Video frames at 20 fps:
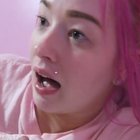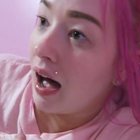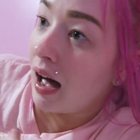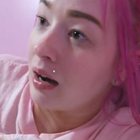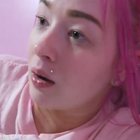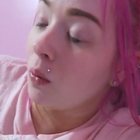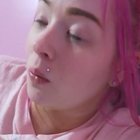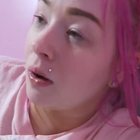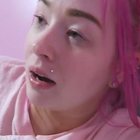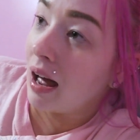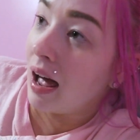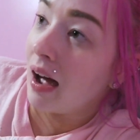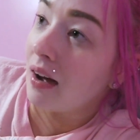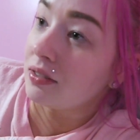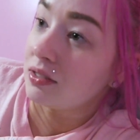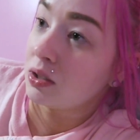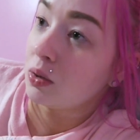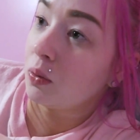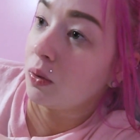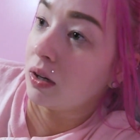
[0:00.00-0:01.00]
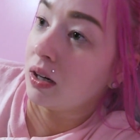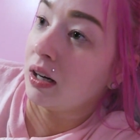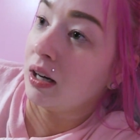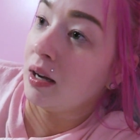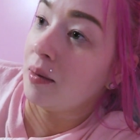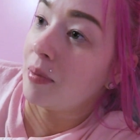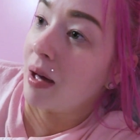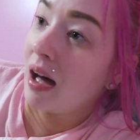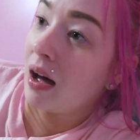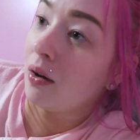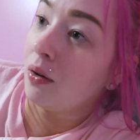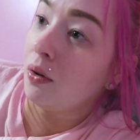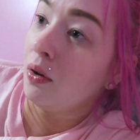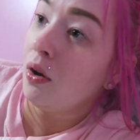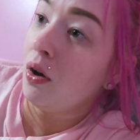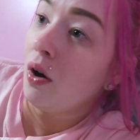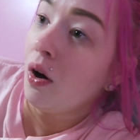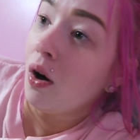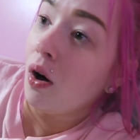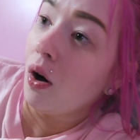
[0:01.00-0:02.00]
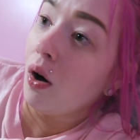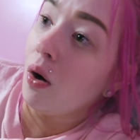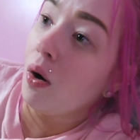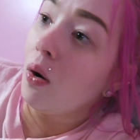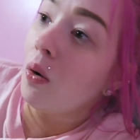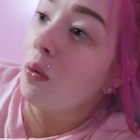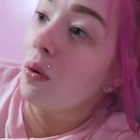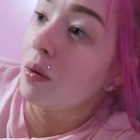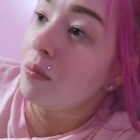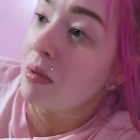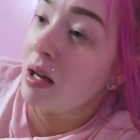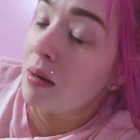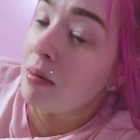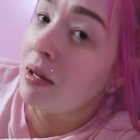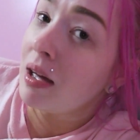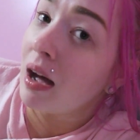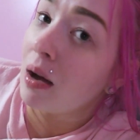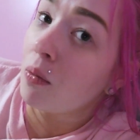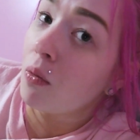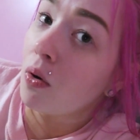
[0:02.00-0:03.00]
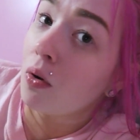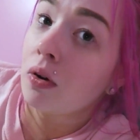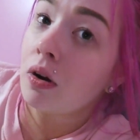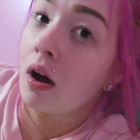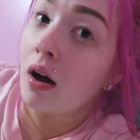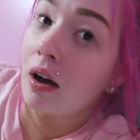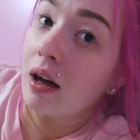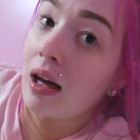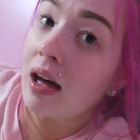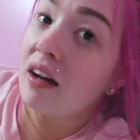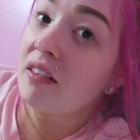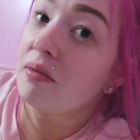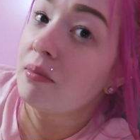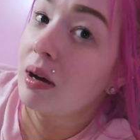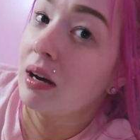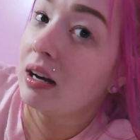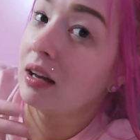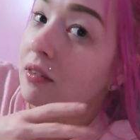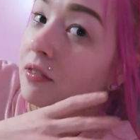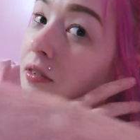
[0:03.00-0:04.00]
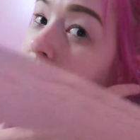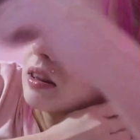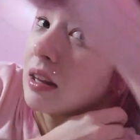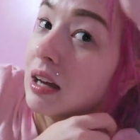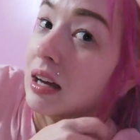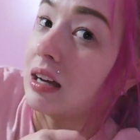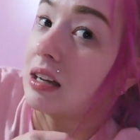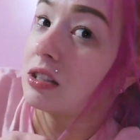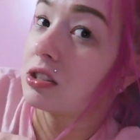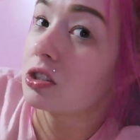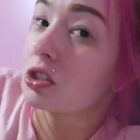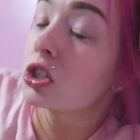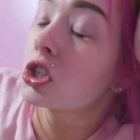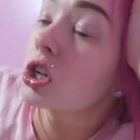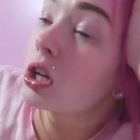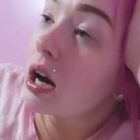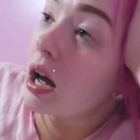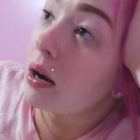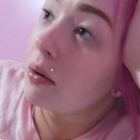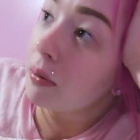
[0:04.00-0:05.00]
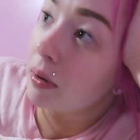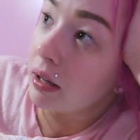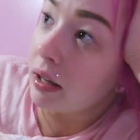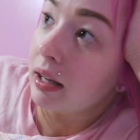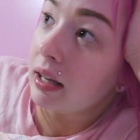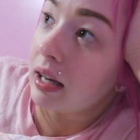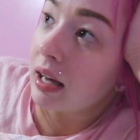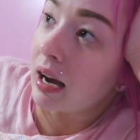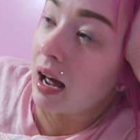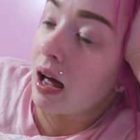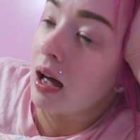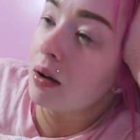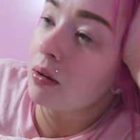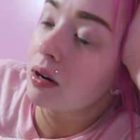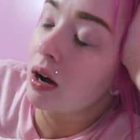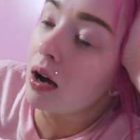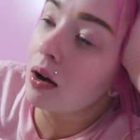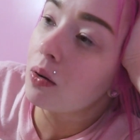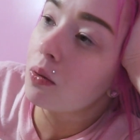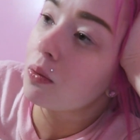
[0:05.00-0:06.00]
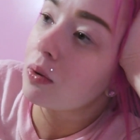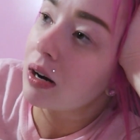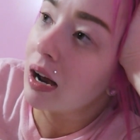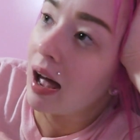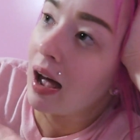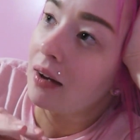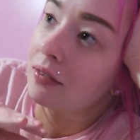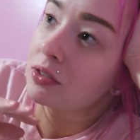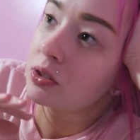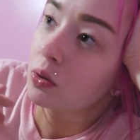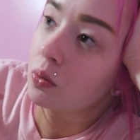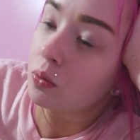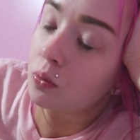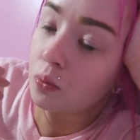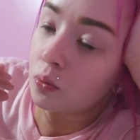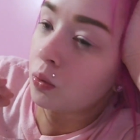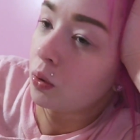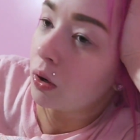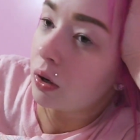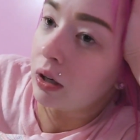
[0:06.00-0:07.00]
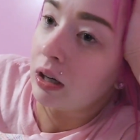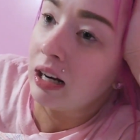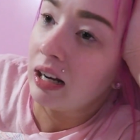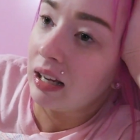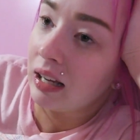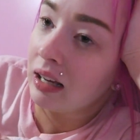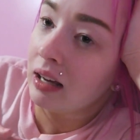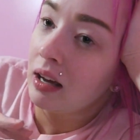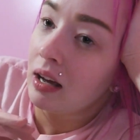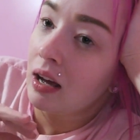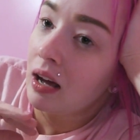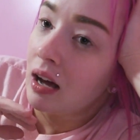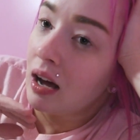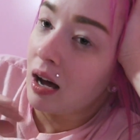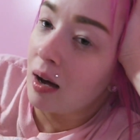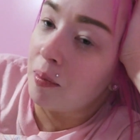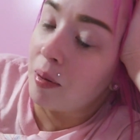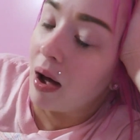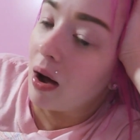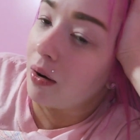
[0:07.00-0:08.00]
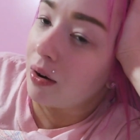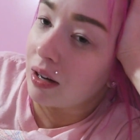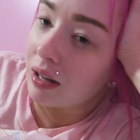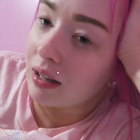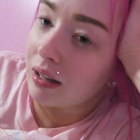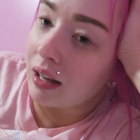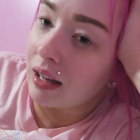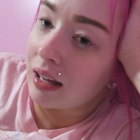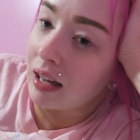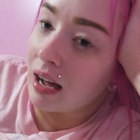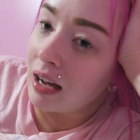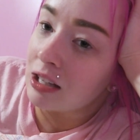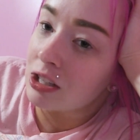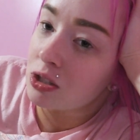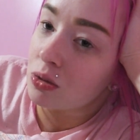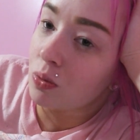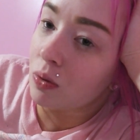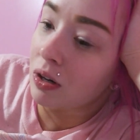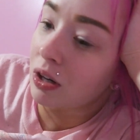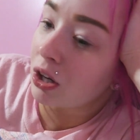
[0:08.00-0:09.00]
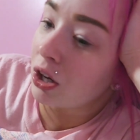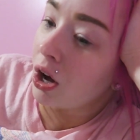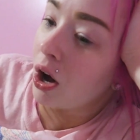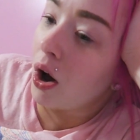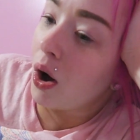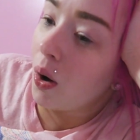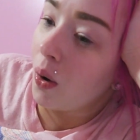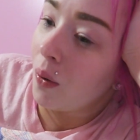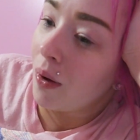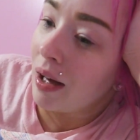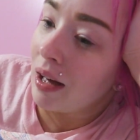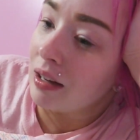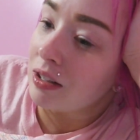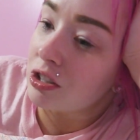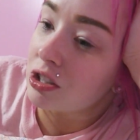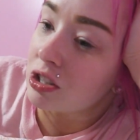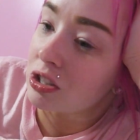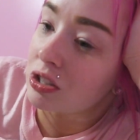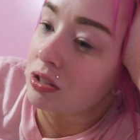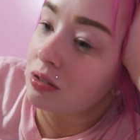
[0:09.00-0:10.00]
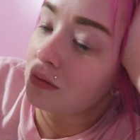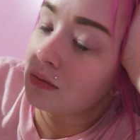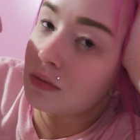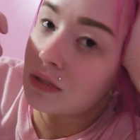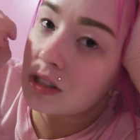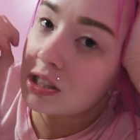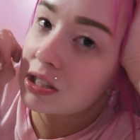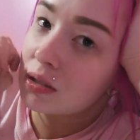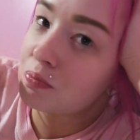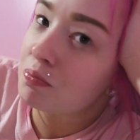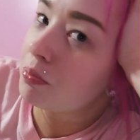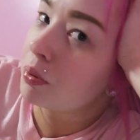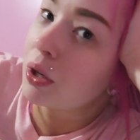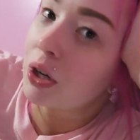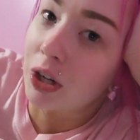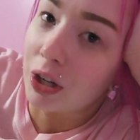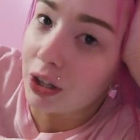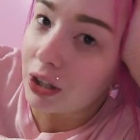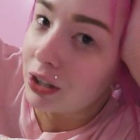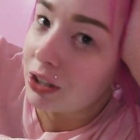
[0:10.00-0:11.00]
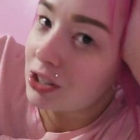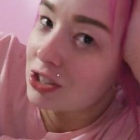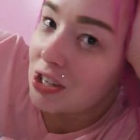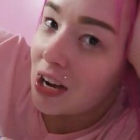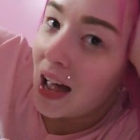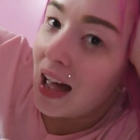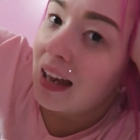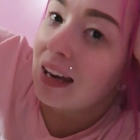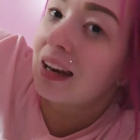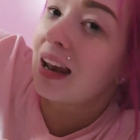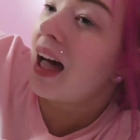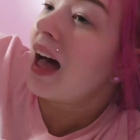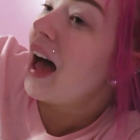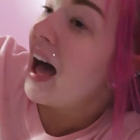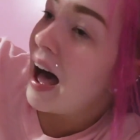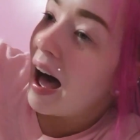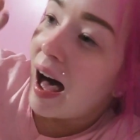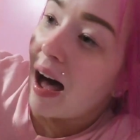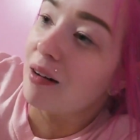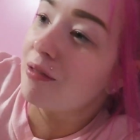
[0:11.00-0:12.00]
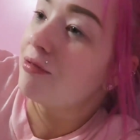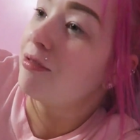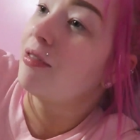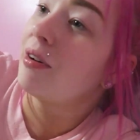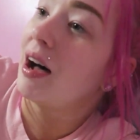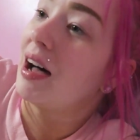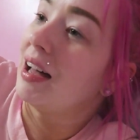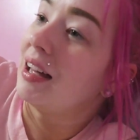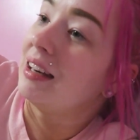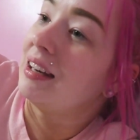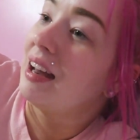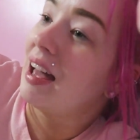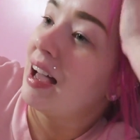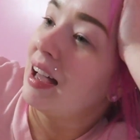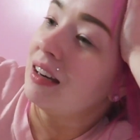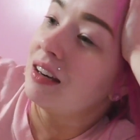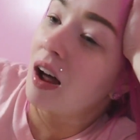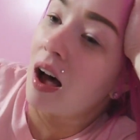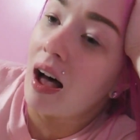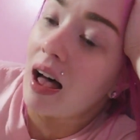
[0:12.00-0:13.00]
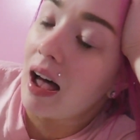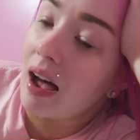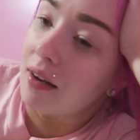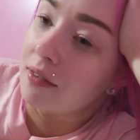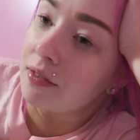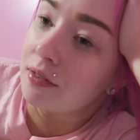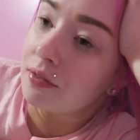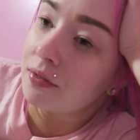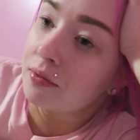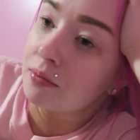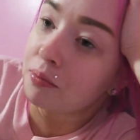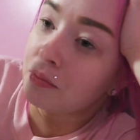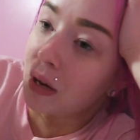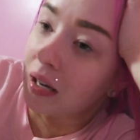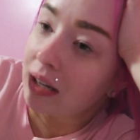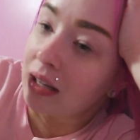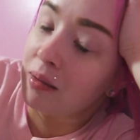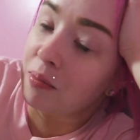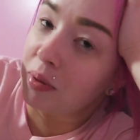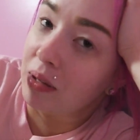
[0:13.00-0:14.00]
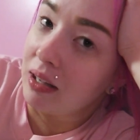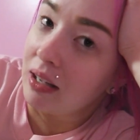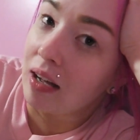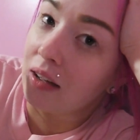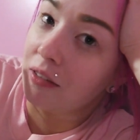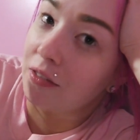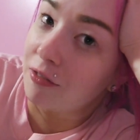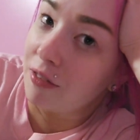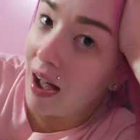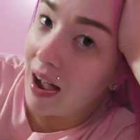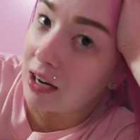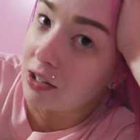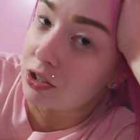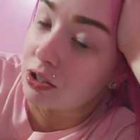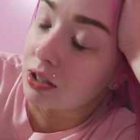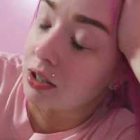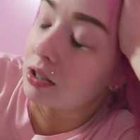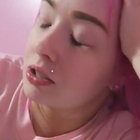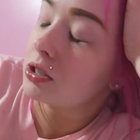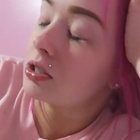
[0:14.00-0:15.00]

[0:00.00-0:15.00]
I don't want to have to worry about, oh, well, maybe I won't not have money for this, or should I really get it? I don't want to have to worry about it. Like, I just want to go and just splurge and have fun and not have money be a factor.